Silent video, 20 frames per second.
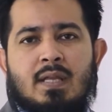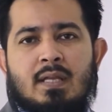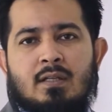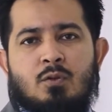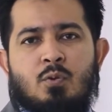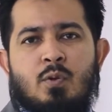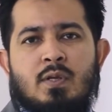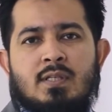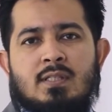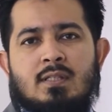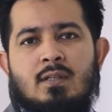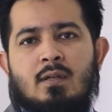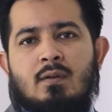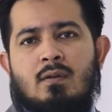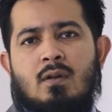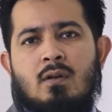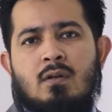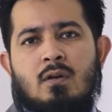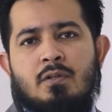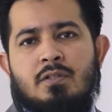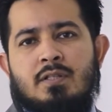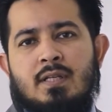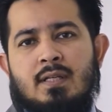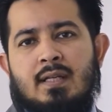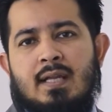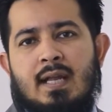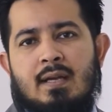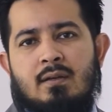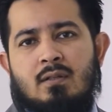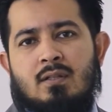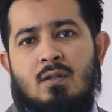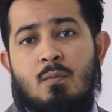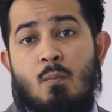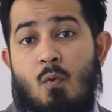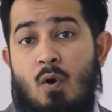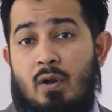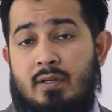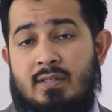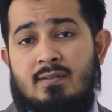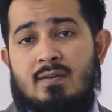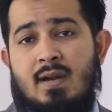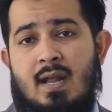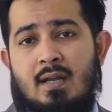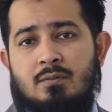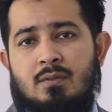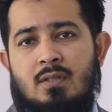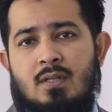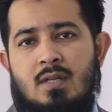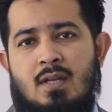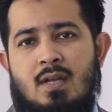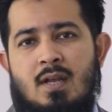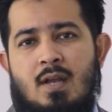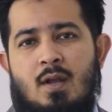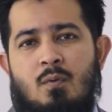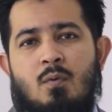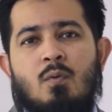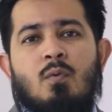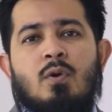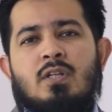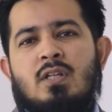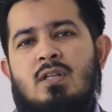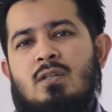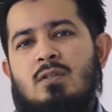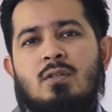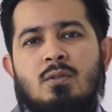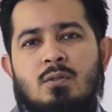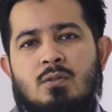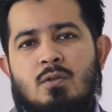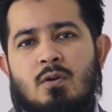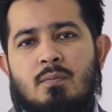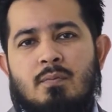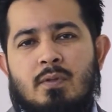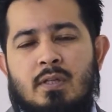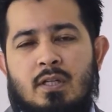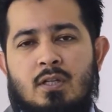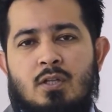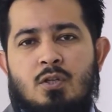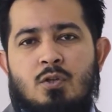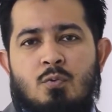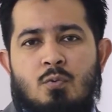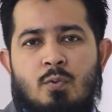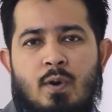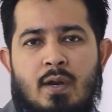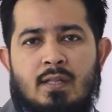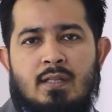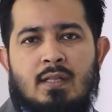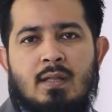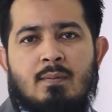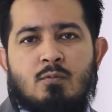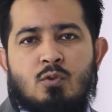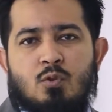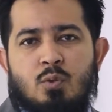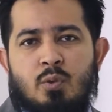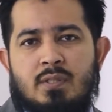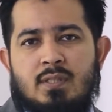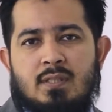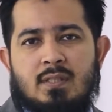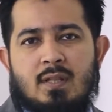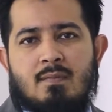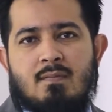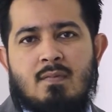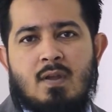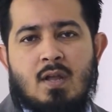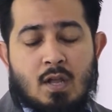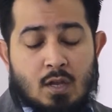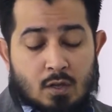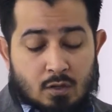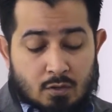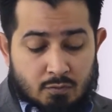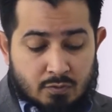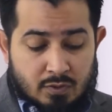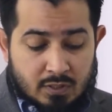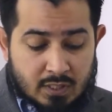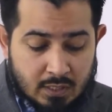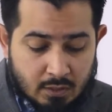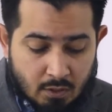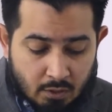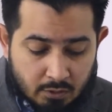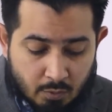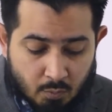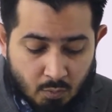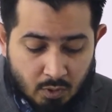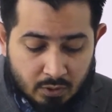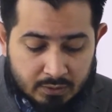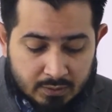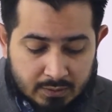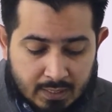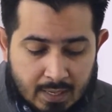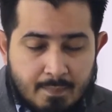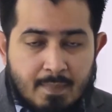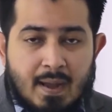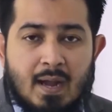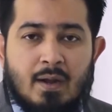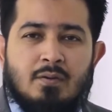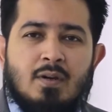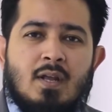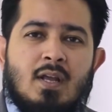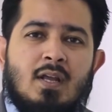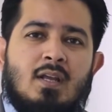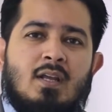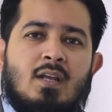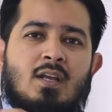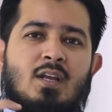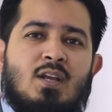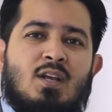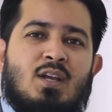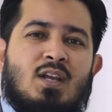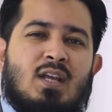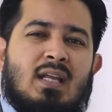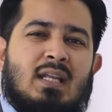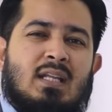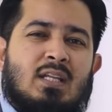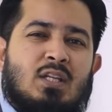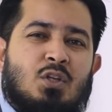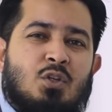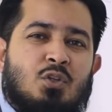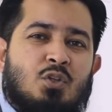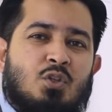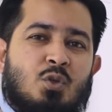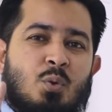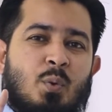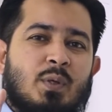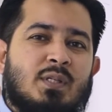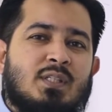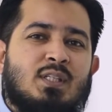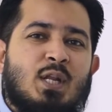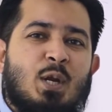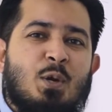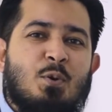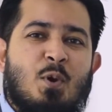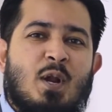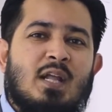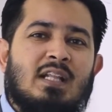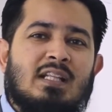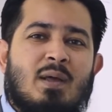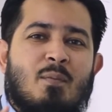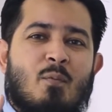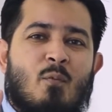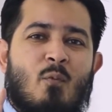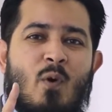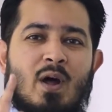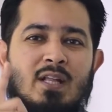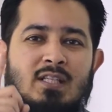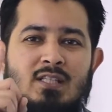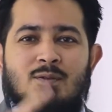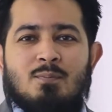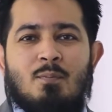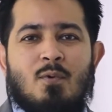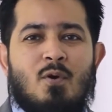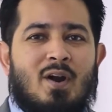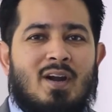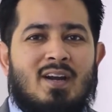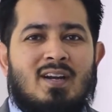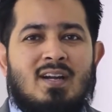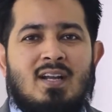twist the clothes and get the water out? But what do you do normally? You wring them, twist them, you've seen all the water come out, you twist and wring them once more,